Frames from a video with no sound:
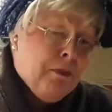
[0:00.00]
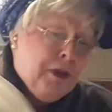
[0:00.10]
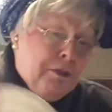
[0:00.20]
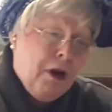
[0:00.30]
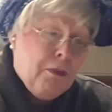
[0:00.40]

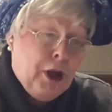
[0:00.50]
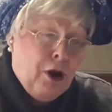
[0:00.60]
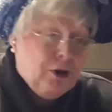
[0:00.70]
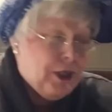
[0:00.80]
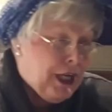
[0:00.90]
but Mommy
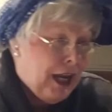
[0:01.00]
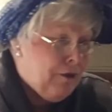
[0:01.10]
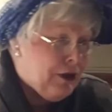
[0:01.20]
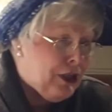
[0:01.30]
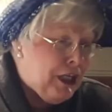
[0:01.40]
always
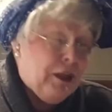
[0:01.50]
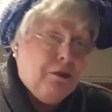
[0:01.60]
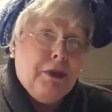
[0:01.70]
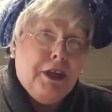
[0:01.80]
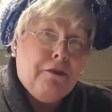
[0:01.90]
gave us a
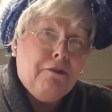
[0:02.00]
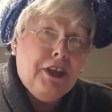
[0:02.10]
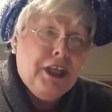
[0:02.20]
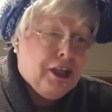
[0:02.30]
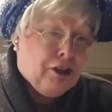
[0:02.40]
little bit of
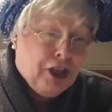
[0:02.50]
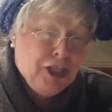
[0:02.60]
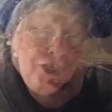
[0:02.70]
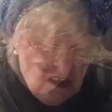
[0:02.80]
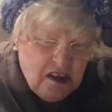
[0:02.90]
vanilla.
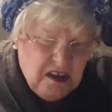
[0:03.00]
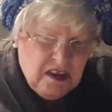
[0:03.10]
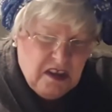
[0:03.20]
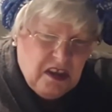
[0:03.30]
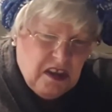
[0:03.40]

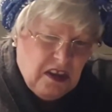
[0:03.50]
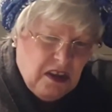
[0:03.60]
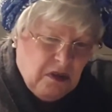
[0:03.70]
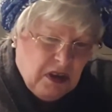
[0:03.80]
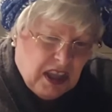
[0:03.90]

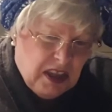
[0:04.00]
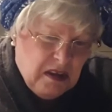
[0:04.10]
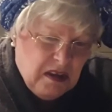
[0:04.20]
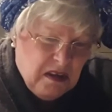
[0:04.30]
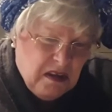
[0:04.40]
Okay.
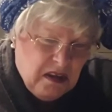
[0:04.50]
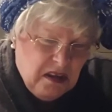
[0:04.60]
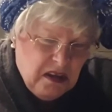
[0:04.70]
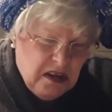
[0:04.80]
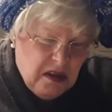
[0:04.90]

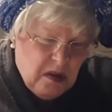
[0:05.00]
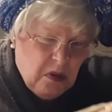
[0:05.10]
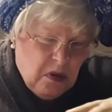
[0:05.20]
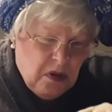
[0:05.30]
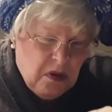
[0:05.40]

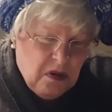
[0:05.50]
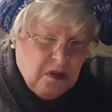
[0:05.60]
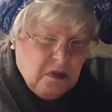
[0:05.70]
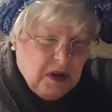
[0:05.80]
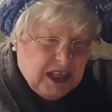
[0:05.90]

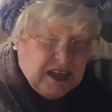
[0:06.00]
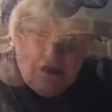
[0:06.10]
Woo-wee.